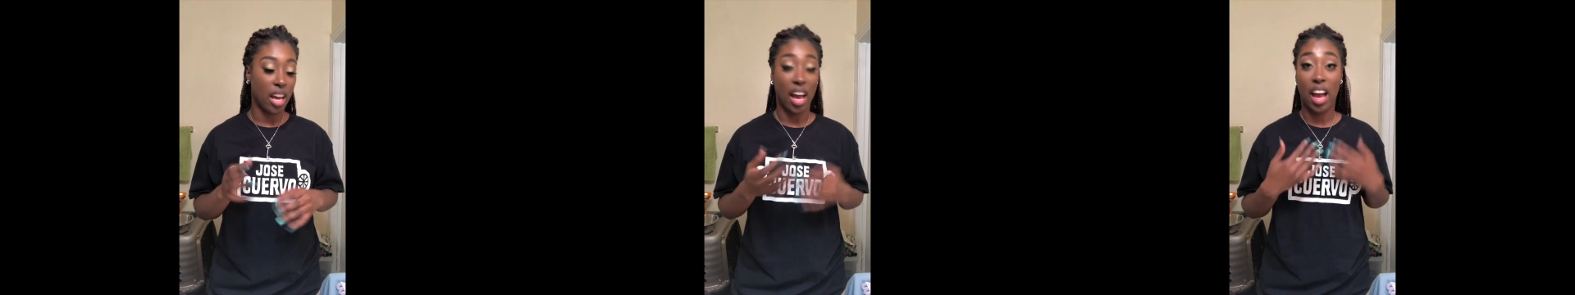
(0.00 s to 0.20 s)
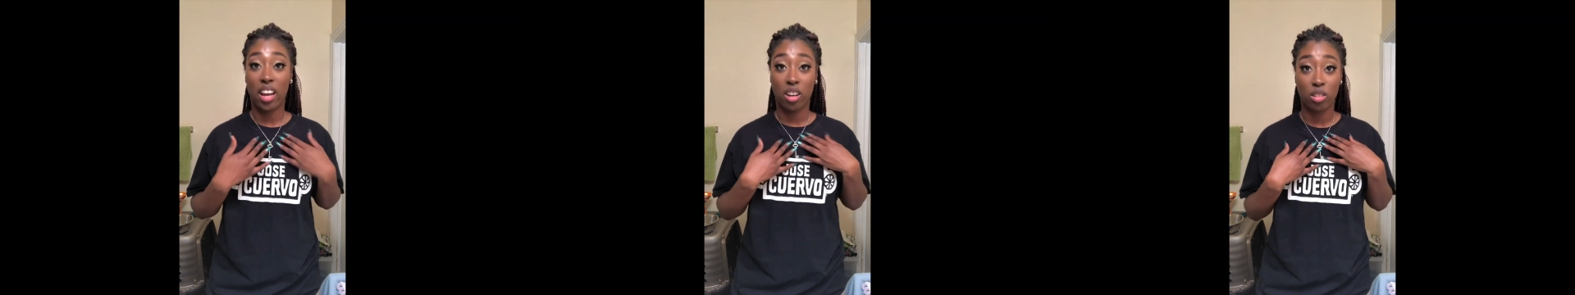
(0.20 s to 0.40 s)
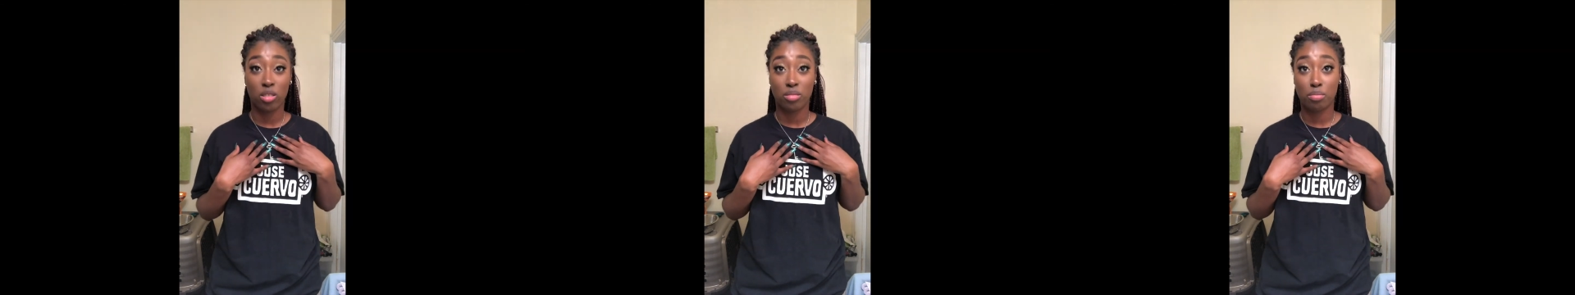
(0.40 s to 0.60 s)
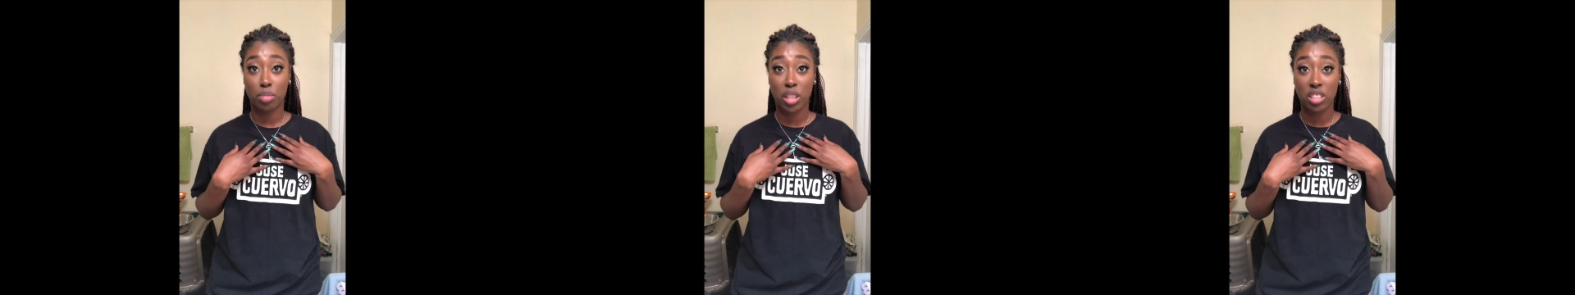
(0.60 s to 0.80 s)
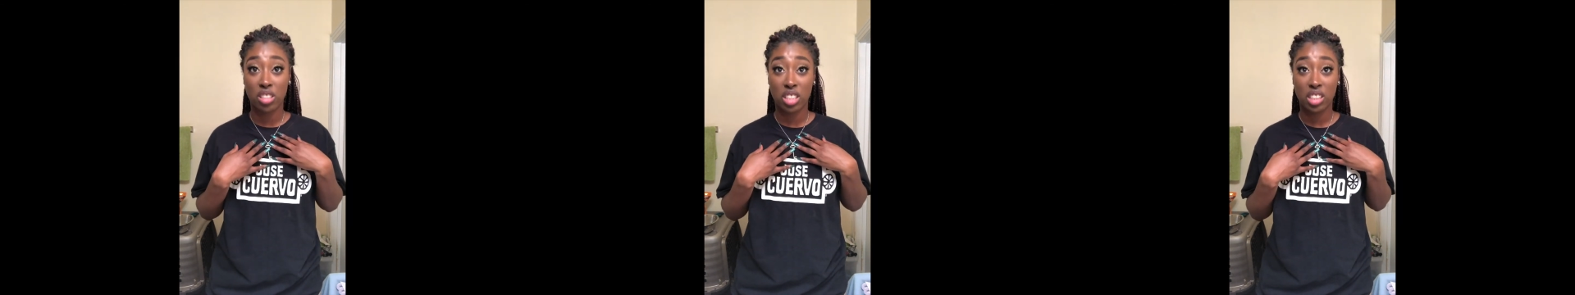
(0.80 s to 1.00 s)
I don't
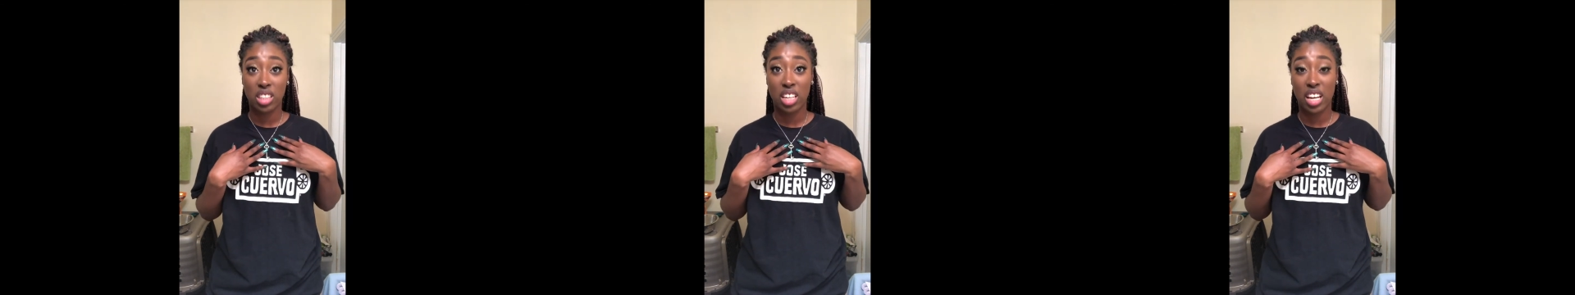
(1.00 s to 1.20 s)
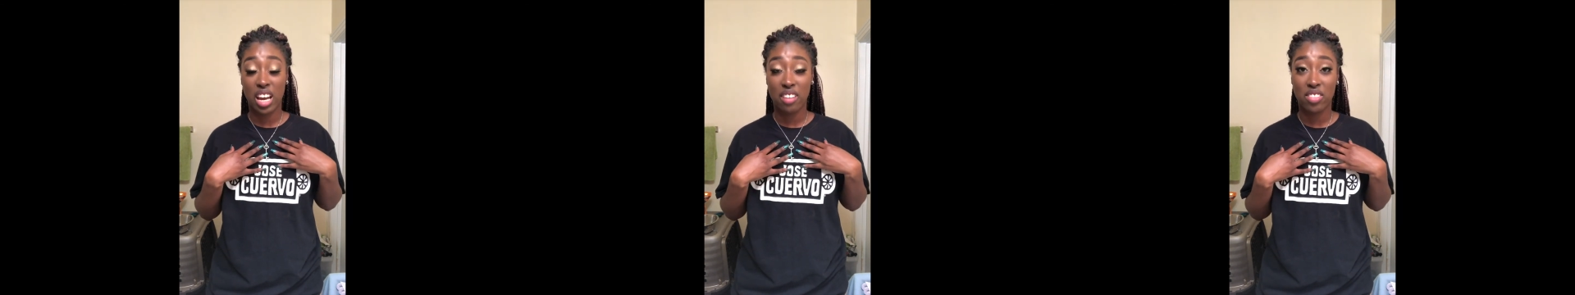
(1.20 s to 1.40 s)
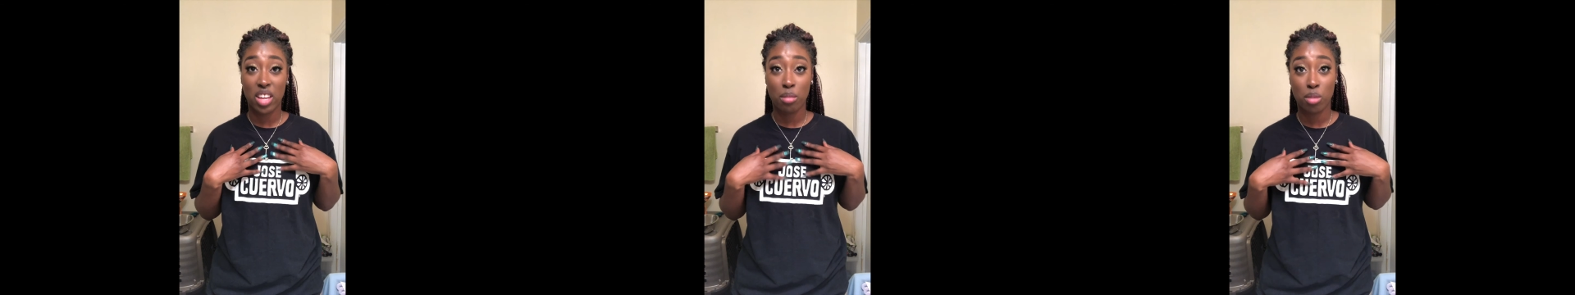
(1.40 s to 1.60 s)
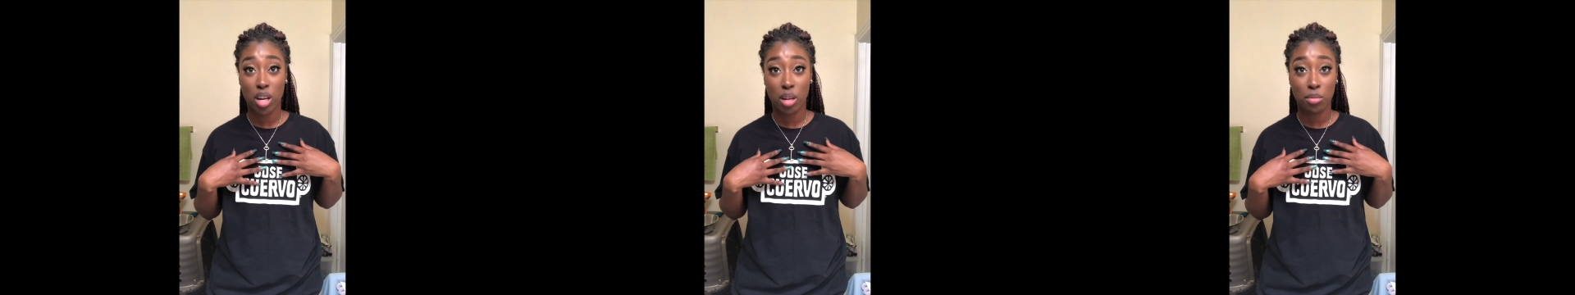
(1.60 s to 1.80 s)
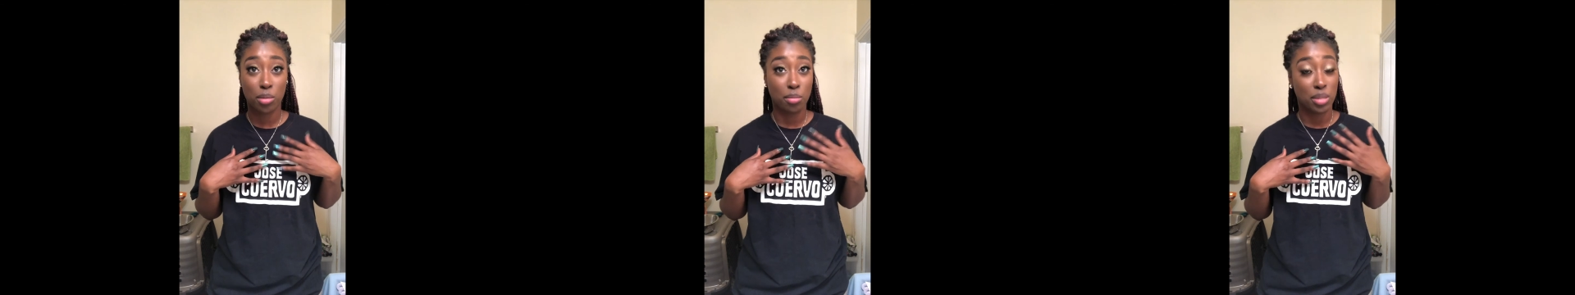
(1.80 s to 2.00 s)
personally have that
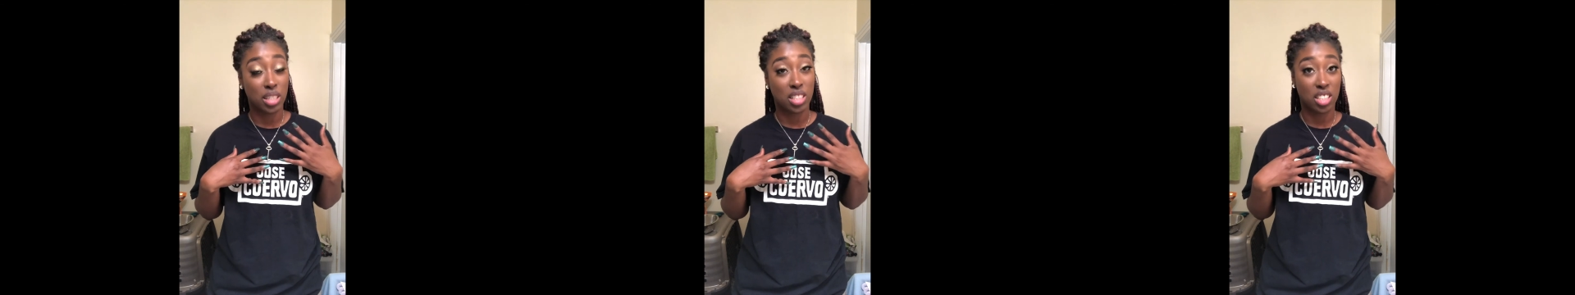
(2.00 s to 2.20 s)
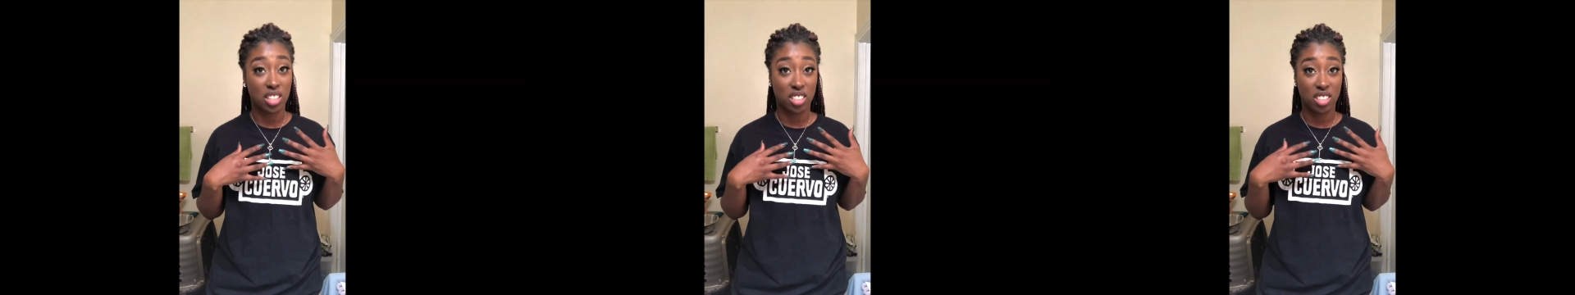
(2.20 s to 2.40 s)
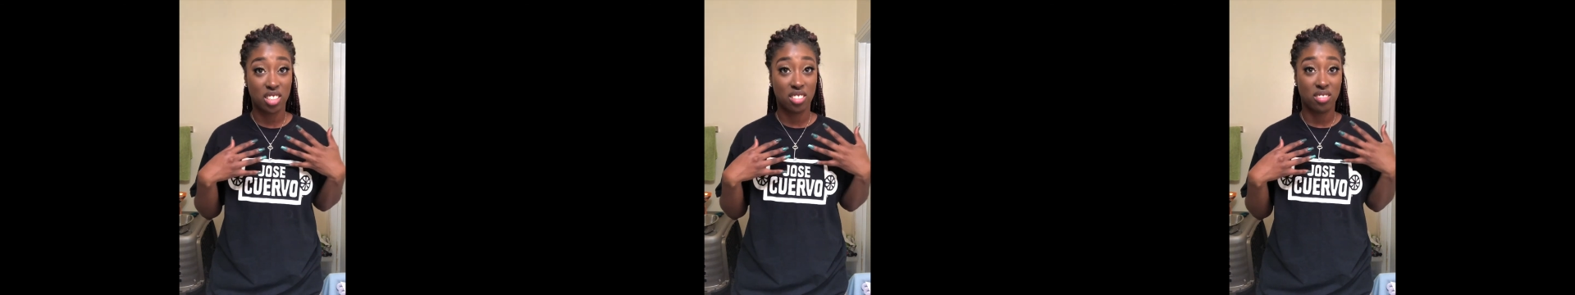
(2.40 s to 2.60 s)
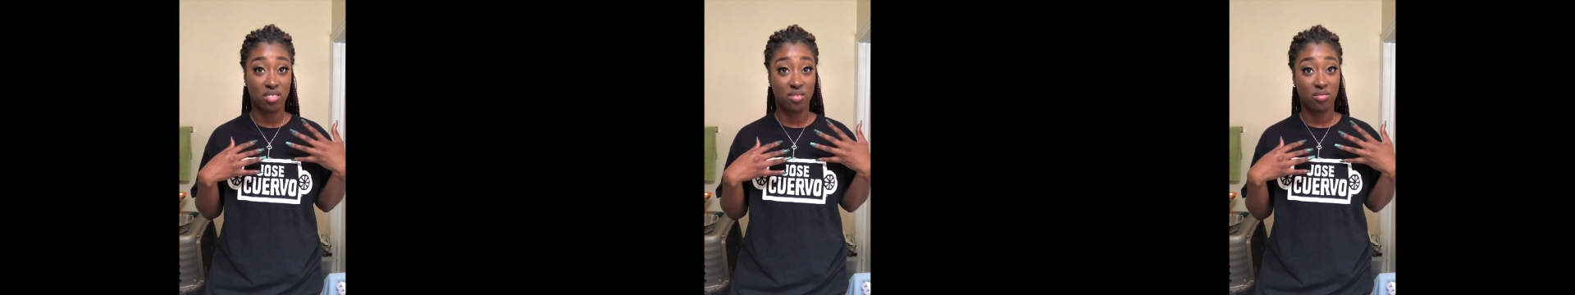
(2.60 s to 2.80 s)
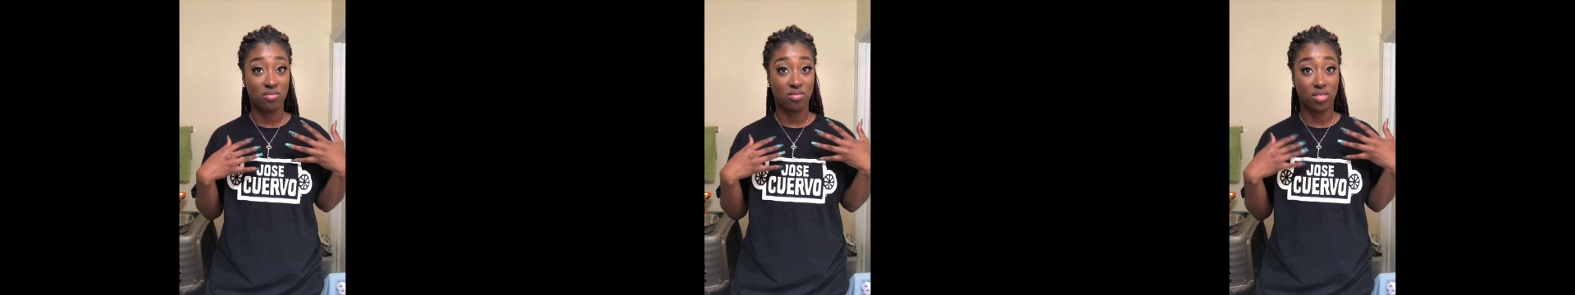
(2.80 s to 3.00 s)
problem because
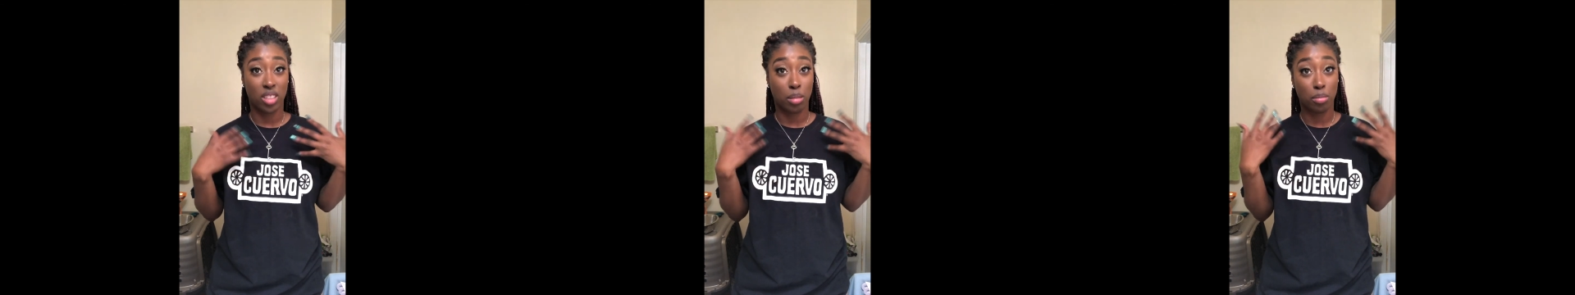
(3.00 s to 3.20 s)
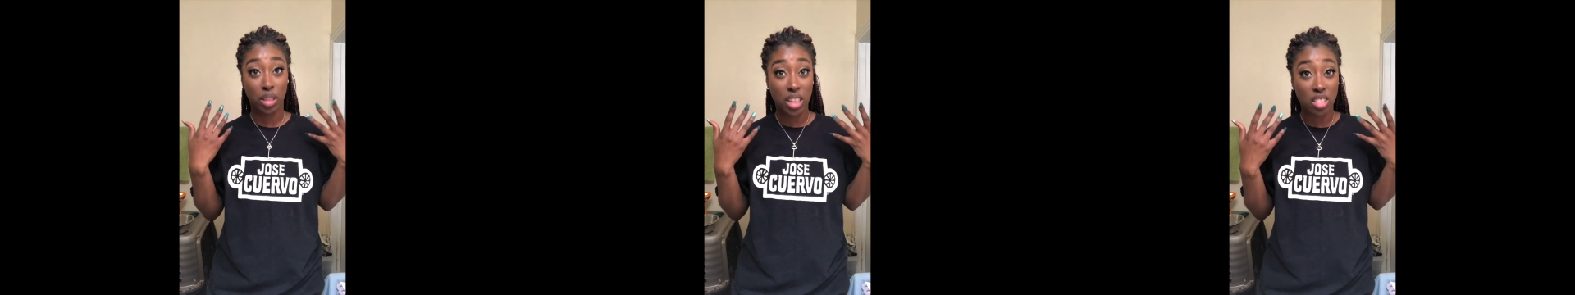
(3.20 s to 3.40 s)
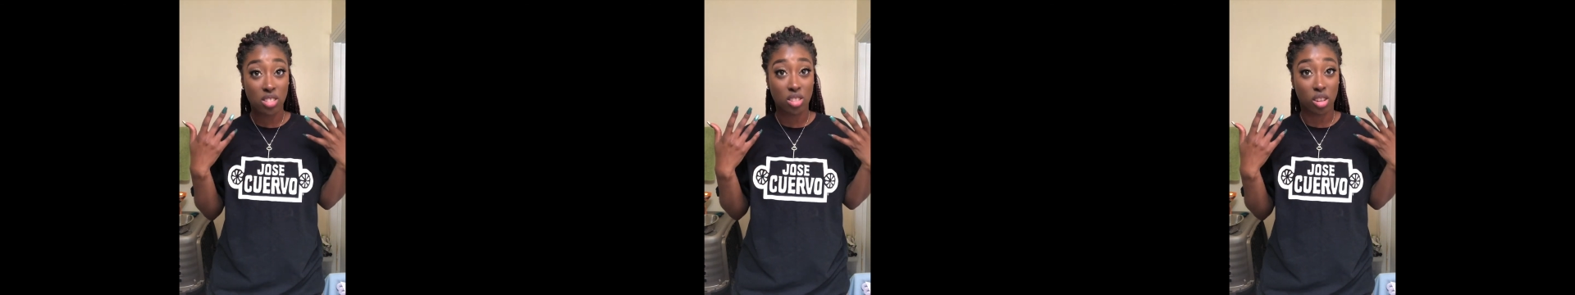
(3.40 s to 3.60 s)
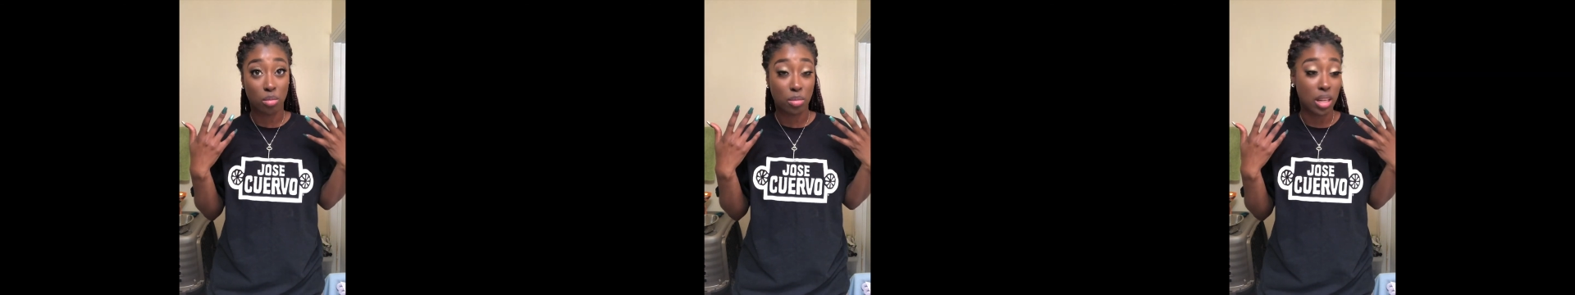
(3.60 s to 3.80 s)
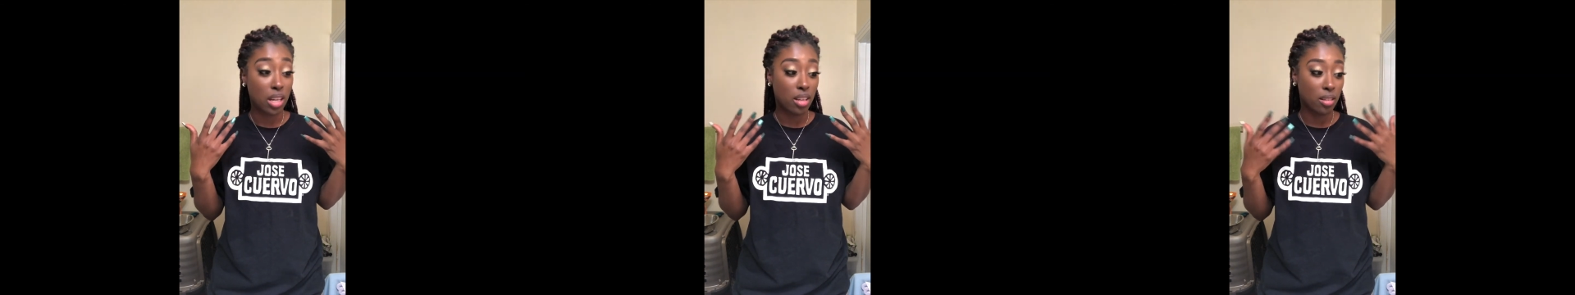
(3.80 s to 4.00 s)
it blends on
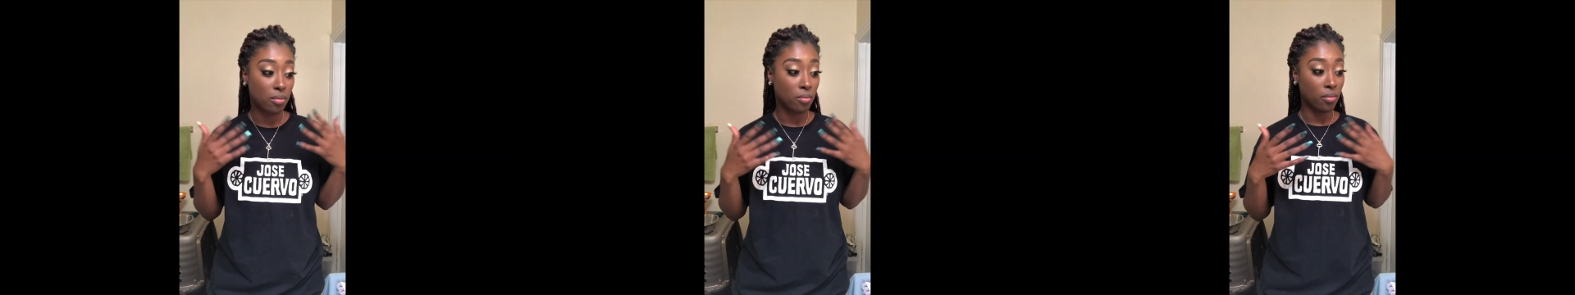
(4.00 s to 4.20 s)
me,